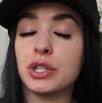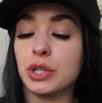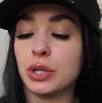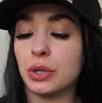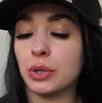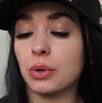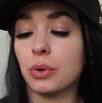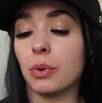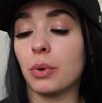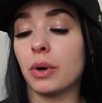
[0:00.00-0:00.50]

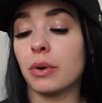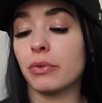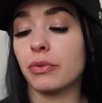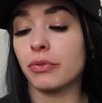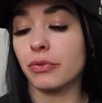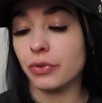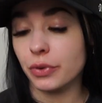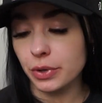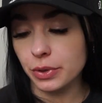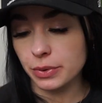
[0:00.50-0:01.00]
to
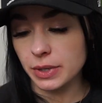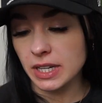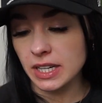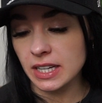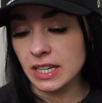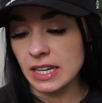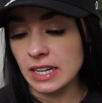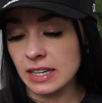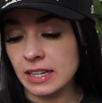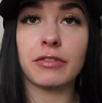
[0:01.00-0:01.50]

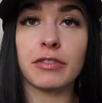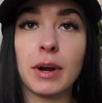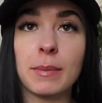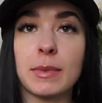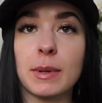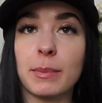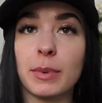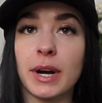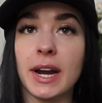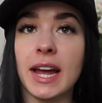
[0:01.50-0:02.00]
Fruity from
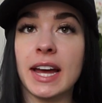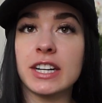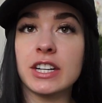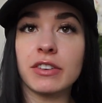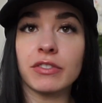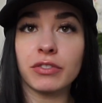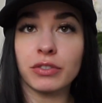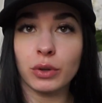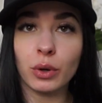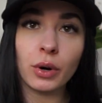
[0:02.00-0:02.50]
the brand
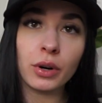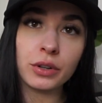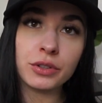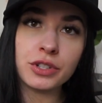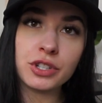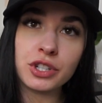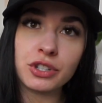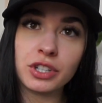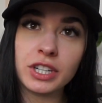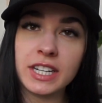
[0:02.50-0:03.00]
Floral
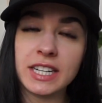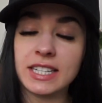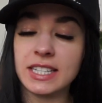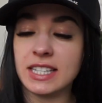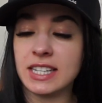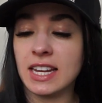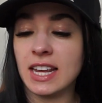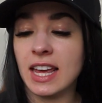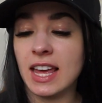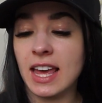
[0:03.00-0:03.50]

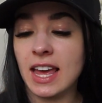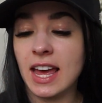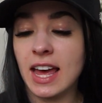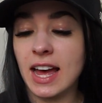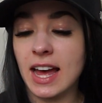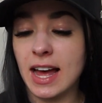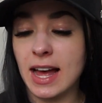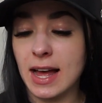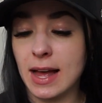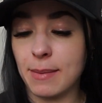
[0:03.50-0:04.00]
Street.
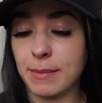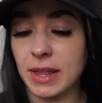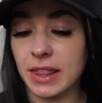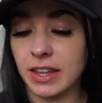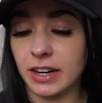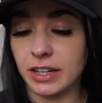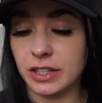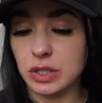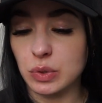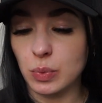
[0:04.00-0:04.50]
Um,
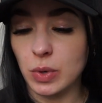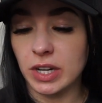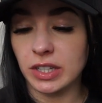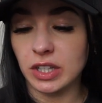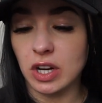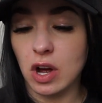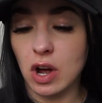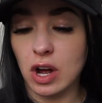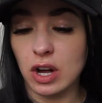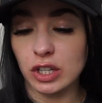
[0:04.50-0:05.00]
there is one
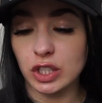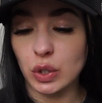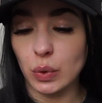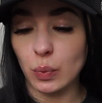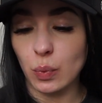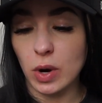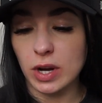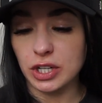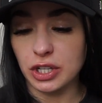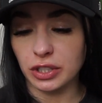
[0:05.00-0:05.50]
called
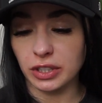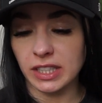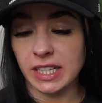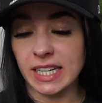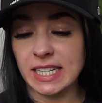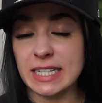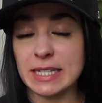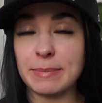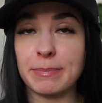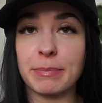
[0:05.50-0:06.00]

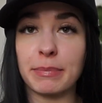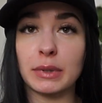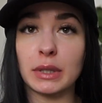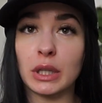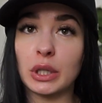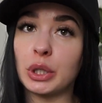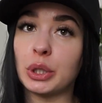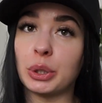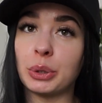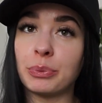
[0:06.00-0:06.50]
Wonderland
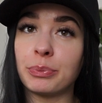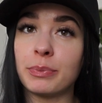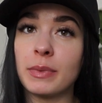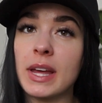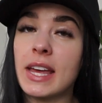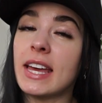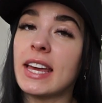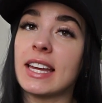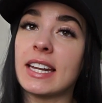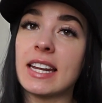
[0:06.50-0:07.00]
Bloom.
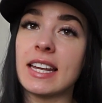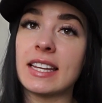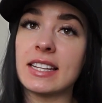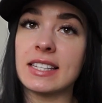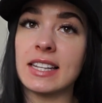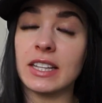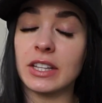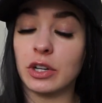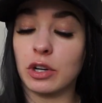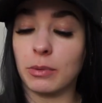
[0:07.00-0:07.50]
It is
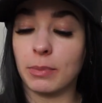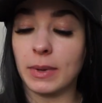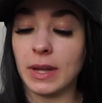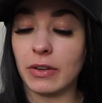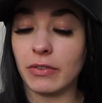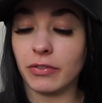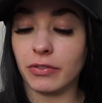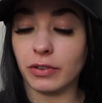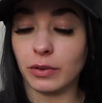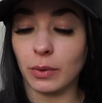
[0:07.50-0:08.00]
a little bit
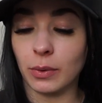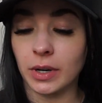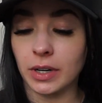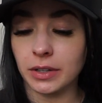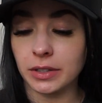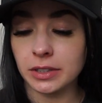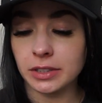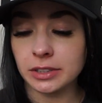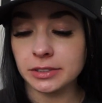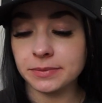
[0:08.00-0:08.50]

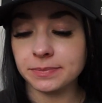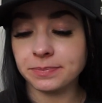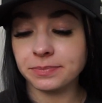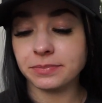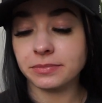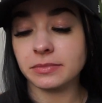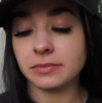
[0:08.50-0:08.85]
floral,